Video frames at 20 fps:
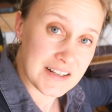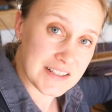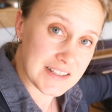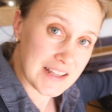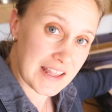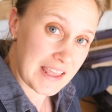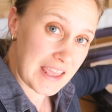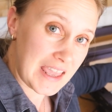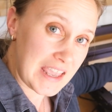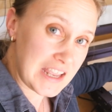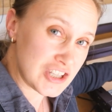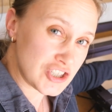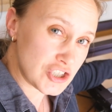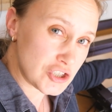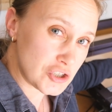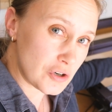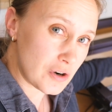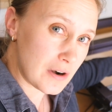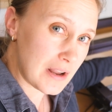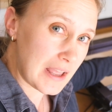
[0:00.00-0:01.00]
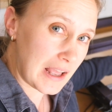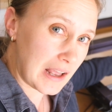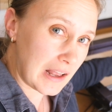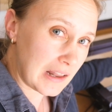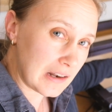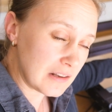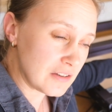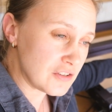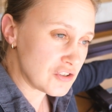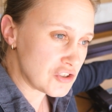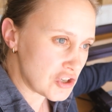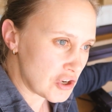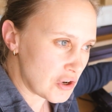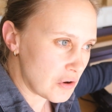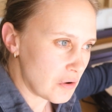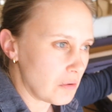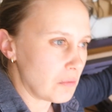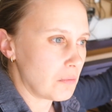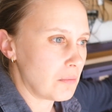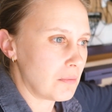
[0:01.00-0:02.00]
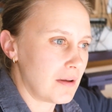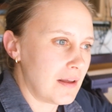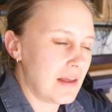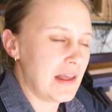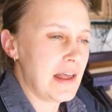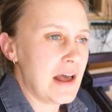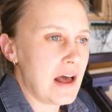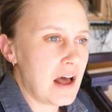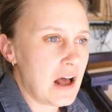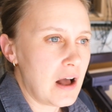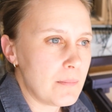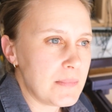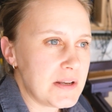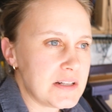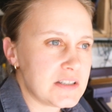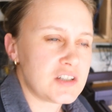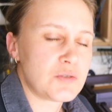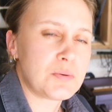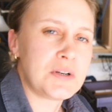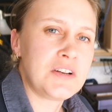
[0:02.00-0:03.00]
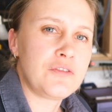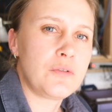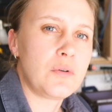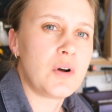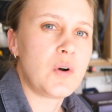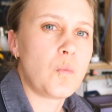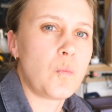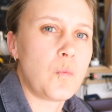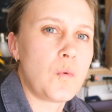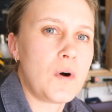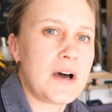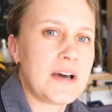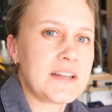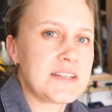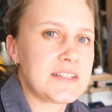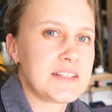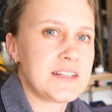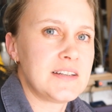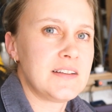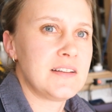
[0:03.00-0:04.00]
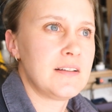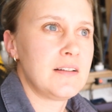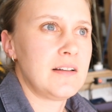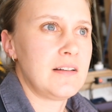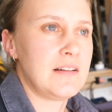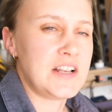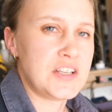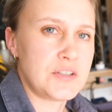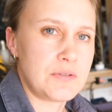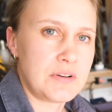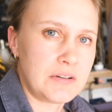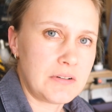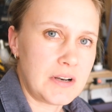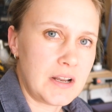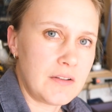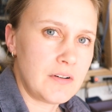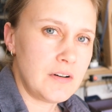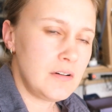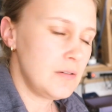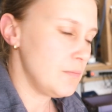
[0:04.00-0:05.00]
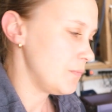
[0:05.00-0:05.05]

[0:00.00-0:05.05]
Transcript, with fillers: is the Atezr L2. Um, it's a 24 watt laser engraver